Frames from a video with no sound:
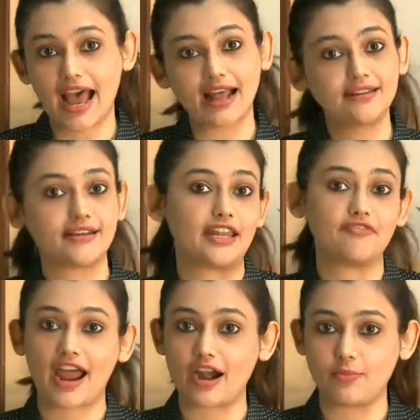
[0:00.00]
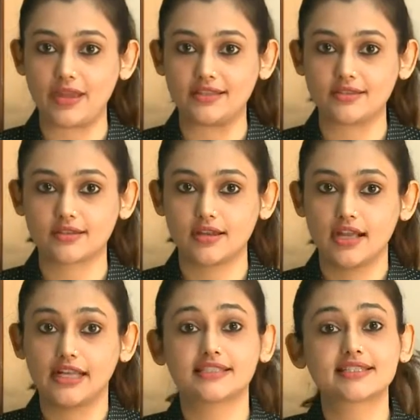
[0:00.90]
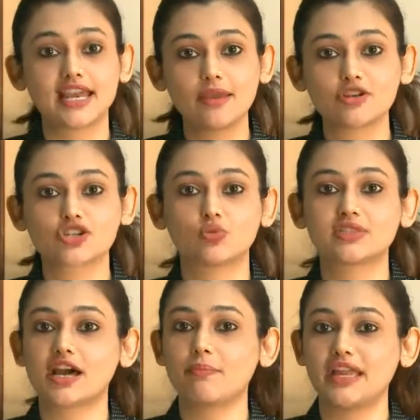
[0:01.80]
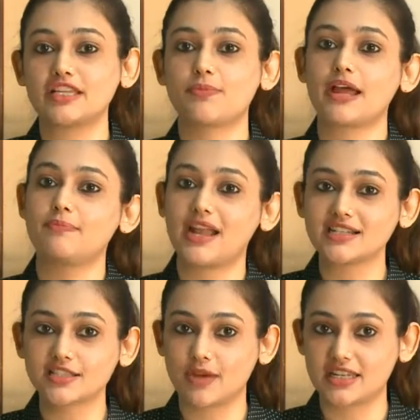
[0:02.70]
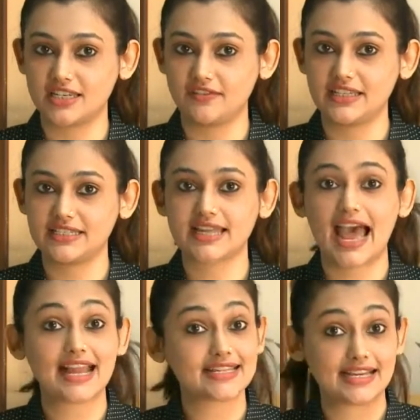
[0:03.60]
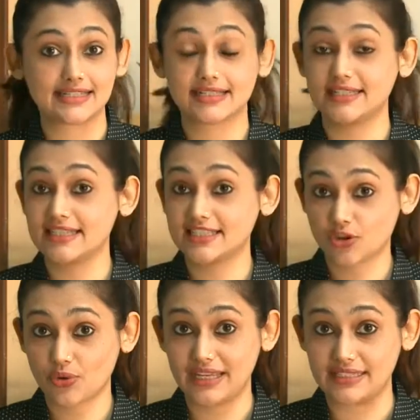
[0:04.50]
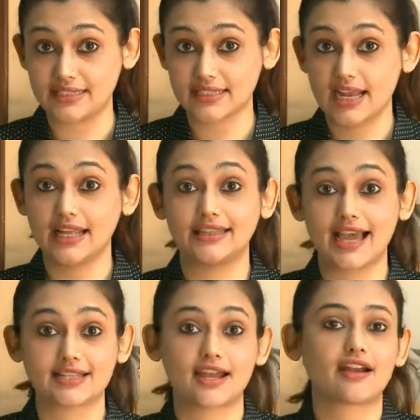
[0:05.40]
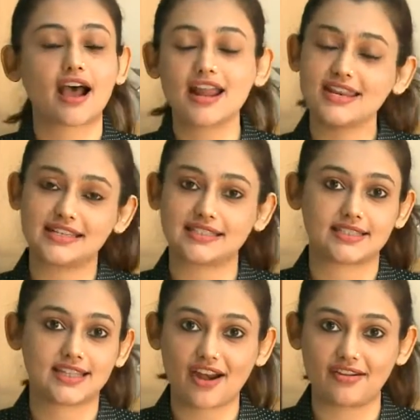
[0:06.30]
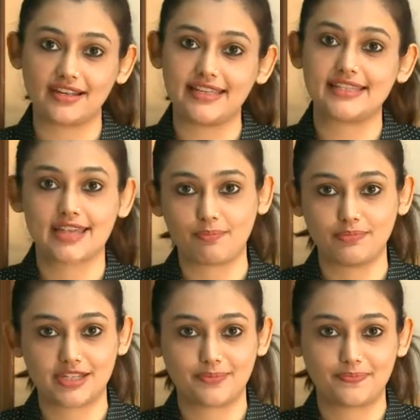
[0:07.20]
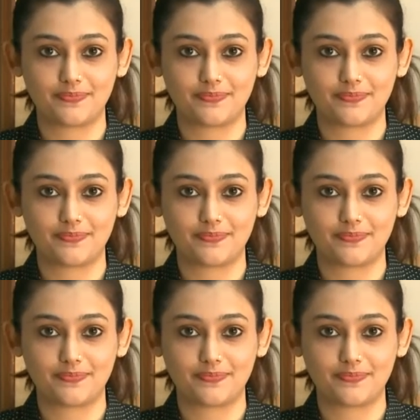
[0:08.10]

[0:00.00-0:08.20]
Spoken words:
and the environment. The same issues are made by plasma TVs and LCD screens that are unnecessarily dumped.